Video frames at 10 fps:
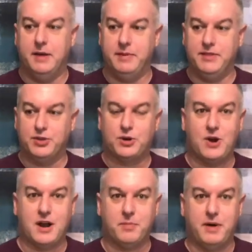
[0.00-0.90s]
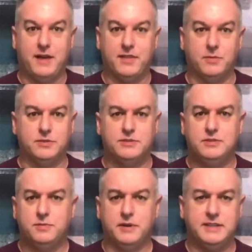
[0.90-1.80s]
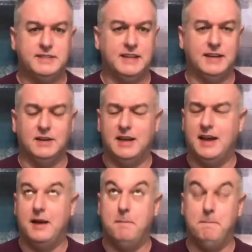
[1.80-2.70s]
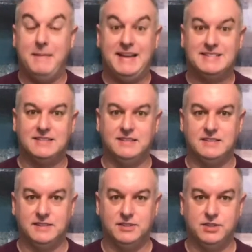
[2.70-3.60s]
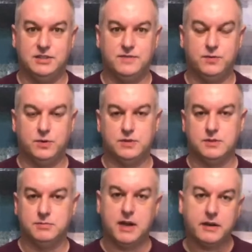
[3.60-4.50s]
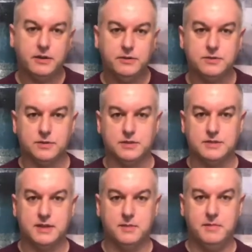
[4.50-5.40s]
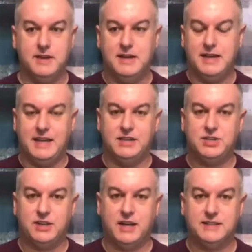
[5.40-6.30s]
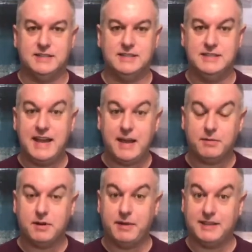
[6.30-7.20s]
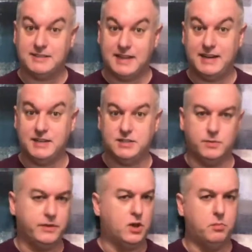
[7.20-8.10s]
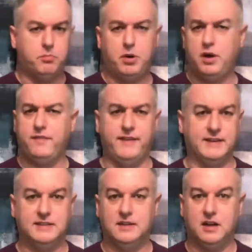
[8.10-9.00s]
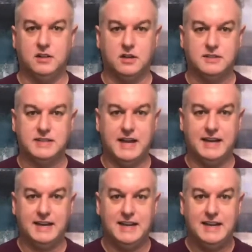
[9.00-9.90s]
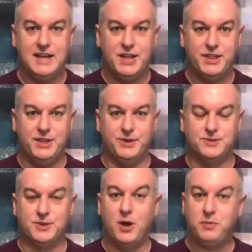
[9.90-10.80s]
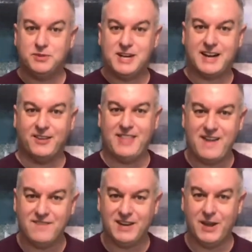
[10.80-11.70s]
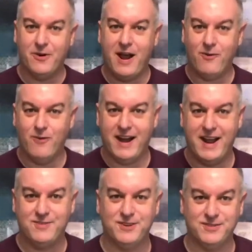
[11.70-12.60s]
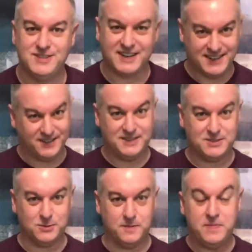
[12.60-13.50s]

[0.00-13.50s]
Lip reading: in the crock pot that was super easy and amazingly delicious for some tacos or some enchiladas. And today I'm going to make a side dish that would go perfect alongside those. So I hope you'll check out that video right after you've checked out this one.